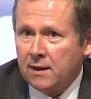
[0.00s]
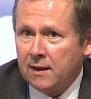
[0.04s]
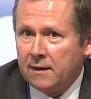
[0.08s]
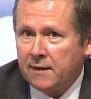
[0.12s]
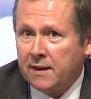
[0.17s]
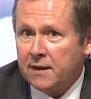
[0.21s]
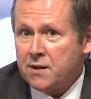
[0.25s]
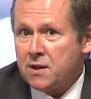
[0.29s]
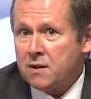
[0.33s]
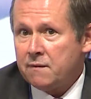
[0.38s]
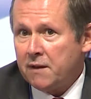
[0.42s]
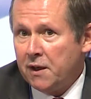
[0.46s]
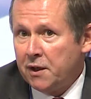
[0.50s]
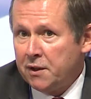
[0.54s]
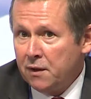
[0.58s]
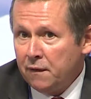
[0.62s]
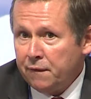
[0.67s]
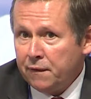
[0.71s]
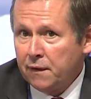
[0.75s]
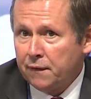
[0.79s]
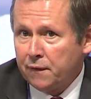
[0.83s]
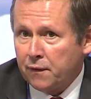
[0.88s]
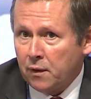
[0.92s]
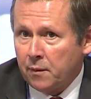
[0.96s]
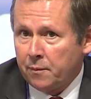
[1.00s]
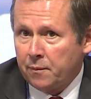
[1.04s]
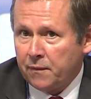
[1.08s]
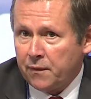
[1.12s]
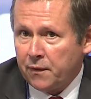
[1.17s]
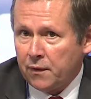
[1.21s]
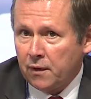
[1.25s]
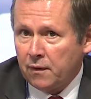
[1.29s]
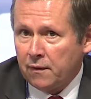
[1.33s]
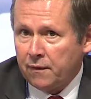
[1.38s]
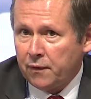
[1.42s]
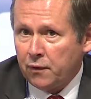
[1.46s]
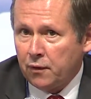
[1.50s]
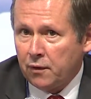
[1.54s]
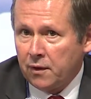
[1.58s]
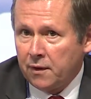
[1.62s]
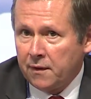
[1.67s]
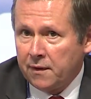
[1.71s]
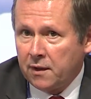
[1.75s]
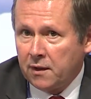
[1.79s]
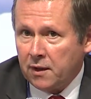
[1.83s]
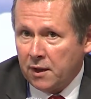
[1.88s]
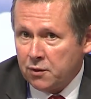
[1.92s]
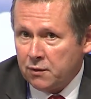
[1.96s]
this is very different for
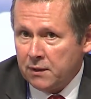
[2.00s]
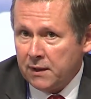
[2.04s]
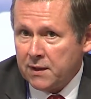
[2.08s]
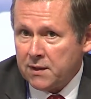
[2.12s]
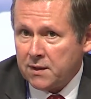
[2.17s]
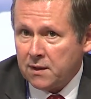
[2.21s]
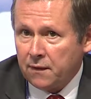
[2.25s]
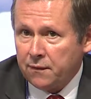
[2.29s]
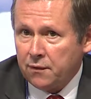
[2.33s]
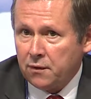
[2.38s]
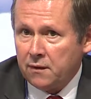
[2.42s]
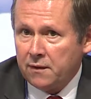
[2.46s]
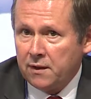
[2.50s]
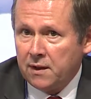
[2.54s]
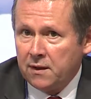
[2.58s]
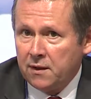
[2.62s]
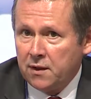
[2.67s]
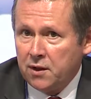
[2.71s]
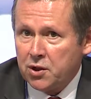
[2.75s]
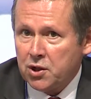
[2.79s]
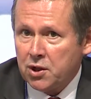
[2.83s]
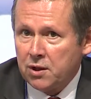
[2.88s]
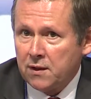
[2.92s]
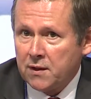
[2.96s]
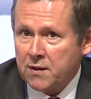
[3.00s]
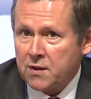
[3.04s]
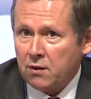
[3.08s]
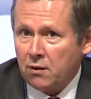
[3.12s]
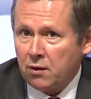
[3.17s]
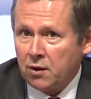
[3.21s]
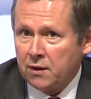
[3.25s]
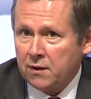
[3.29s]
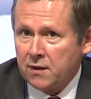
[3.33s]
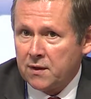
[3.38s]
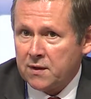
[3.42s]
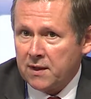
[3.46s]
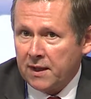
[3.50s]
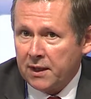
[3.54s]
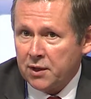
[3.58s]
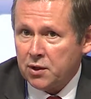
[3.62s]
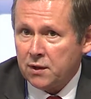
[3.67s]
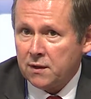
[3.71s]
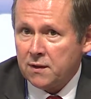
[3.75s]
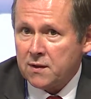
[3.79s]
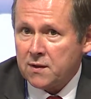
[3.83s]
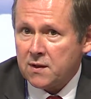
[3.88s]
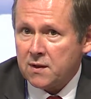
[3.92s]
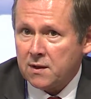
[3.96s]
the countries and for the indigenous
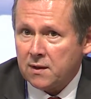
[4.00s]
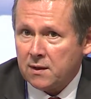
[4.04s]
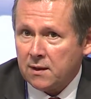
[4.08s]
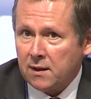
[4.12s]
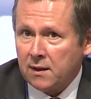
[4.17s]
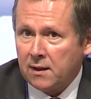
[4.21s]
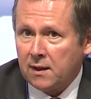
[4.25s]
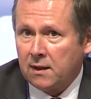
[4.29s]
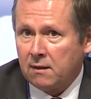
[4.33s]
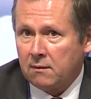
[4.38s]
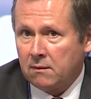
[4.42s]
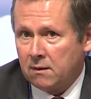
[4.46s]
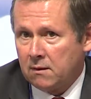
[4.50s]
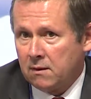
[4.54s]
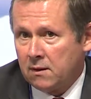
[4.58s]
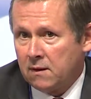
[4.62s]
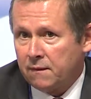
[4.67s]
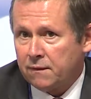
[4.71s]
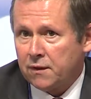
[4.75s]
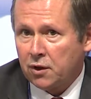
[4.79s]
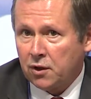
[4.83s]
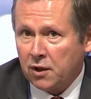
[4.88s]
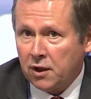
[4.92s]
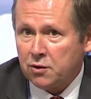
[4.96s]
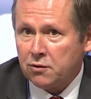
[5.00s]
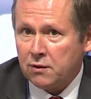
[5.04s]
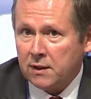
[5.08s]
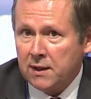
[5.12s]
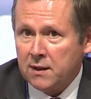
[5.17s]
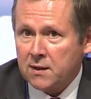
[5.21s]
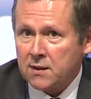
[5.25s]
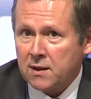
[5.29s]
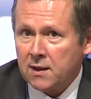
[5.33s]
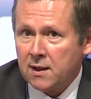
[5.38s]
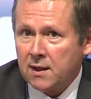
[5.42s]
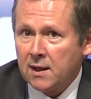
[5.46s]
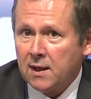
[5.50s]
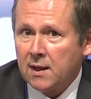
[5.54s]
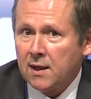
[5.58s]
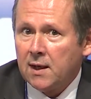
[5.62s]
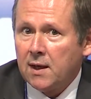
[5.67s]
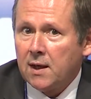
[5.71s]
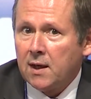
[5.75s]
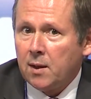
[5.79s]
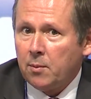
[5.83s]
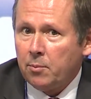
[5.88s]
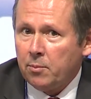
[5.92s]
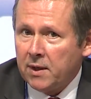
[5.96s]
organizations in the different countries.
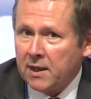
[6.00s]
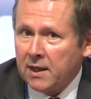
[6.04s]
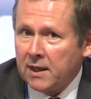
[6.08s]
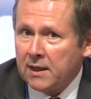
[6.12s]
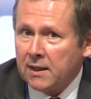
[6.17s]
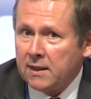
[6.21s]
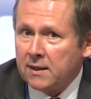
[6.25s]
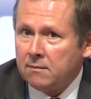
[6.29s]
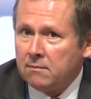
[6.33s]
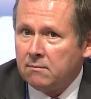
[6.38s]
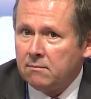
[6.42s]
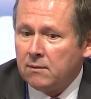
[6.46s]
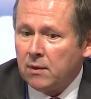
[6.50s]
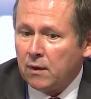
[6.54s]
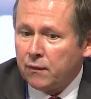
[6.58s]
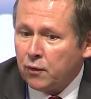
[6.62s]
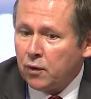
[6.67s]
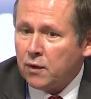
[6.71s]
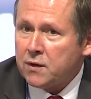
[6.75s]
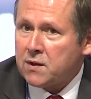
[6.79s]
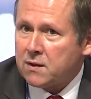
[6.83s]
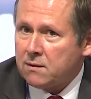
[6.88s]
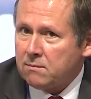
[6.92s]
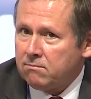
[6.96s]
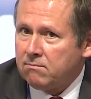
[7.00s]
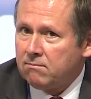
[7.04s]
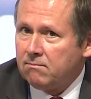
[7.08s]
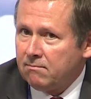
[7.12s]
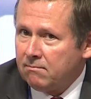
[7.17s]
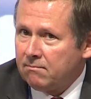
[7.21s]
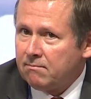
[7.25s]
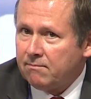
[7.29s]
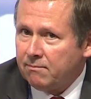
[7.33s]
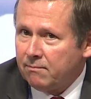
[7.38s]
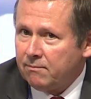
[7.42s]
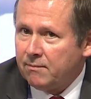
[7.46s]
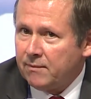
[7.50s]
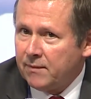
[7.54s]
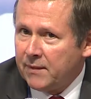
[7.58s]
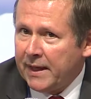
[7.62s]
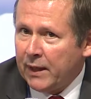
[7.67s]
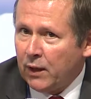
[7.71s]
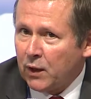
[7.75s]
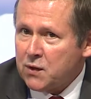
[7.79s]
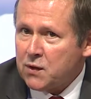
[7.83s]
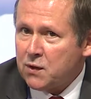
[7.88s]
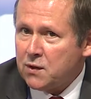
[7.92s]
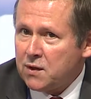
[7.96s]
But of course, they
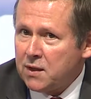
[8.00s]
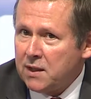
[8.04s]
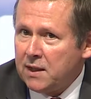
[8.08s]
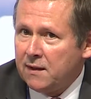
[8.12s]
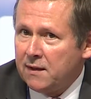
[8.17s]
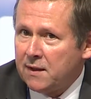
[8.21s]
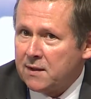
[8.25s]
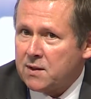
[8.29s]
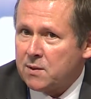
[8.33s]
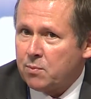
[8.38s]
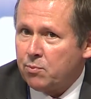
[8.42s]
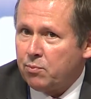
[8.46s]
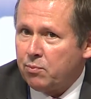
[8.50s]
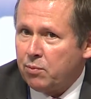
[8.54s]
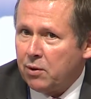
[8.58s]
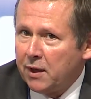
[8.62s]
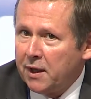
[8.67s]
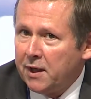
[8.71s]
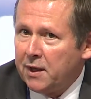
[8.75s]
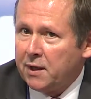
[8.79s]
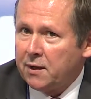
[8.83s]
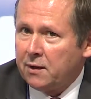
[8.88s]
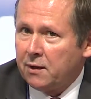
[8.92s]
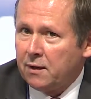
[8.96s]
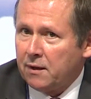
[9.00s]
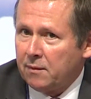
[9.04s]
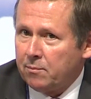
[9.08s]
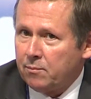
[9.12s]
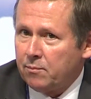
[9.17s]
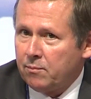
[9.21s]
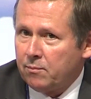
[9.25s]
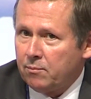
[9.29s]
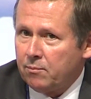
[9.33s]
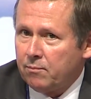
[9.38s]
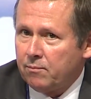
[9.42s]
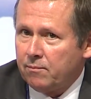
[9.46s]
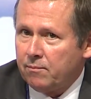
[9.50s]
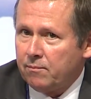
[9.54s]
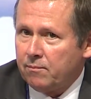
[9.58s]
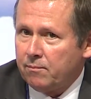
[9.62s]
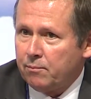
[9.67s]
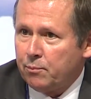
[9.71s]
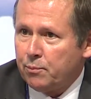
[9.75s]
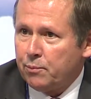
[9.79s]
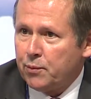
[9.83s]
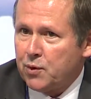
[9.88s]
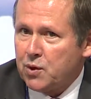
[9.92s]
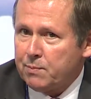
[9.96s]
also see this political
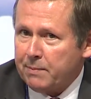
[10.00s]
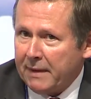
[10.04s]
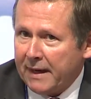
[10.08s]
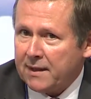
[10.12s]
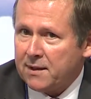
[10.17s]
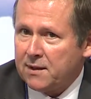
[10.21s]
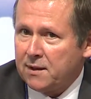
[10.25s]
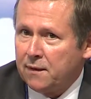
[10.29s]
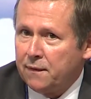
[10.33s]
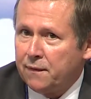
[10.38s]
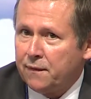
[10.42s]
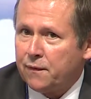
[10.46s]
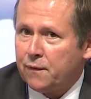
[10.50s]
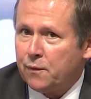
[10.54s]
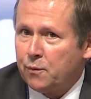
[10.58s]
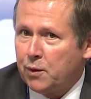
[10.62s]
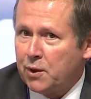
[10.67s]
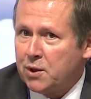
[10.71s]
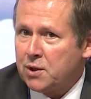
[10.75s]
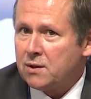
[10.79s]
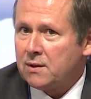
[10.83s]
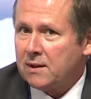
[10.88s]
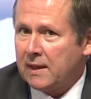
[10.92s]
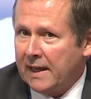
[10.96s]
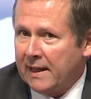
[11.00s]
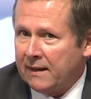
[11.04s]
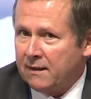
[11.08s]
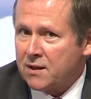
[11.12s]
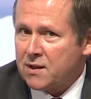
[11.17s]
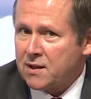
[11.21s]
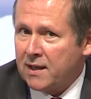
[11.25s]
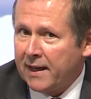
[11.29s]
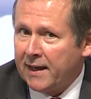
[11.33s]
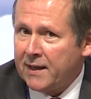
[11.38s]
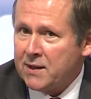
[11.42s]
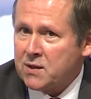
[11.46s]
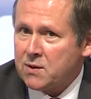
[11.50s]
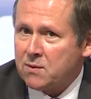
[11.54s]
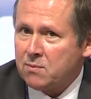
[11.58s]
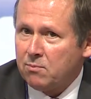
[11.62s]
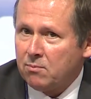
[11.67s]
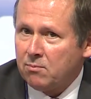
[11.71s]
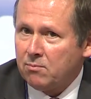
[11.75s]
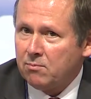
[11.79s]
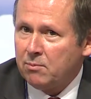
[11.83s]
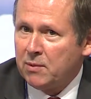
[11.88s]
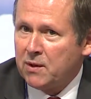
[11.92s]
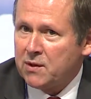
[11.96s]
perspective, which at the science
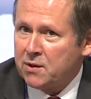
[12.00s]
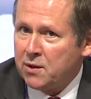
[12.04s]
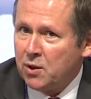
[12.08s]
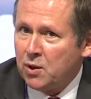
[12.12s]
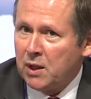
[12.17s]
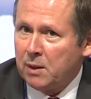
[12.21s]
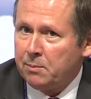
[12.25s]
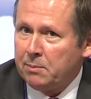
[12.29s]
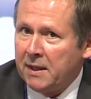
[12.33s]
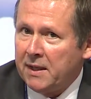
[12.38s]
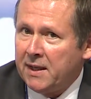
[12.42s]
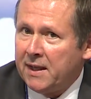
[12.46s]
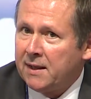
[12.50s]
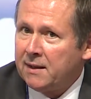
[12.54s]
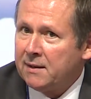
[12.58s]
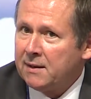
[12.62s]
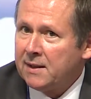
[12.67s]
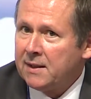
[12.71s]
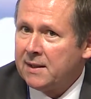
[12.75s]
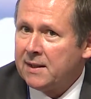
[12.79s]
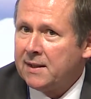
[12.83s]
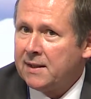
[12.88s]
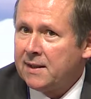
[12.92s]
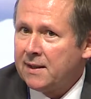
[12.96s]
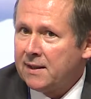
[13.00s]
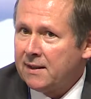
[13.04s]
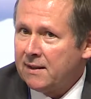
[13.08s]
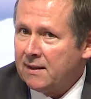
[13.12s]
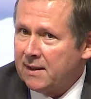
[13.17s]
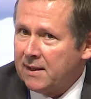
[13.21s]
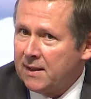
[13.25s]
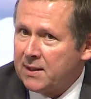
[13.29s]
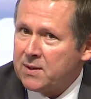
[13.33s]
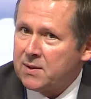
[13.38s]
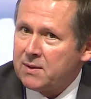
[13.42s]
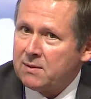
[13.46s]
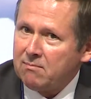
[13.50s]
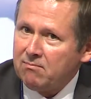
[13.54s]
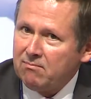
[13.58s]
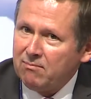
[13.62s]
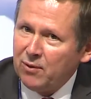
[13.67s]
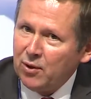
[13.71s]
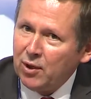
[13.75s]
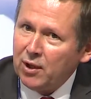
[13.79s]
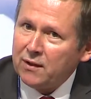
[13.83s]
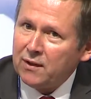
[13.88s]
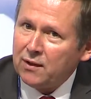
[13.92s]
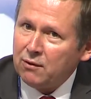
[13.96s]
ministerial meeting is
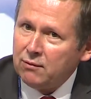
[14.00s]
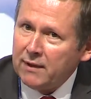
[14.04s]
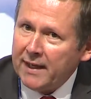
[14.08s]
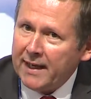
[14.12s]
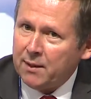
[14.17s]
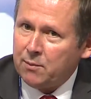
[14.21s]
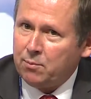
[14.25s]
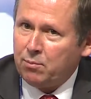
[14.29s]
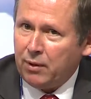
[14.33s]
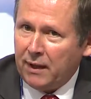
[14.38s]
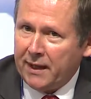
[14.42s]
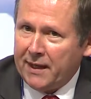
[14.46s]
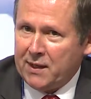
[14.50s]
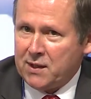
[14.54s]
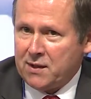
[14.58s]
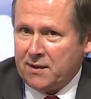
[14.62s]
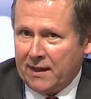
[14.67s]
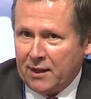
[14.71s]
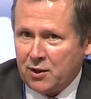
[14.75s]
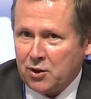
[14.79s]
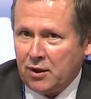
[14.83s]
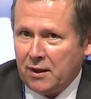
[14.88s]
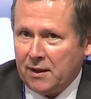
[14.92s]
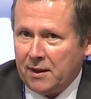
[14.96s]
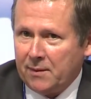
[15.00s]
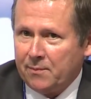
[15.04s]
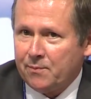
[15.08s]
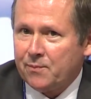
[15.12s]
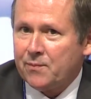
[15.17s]
not the right place, actually.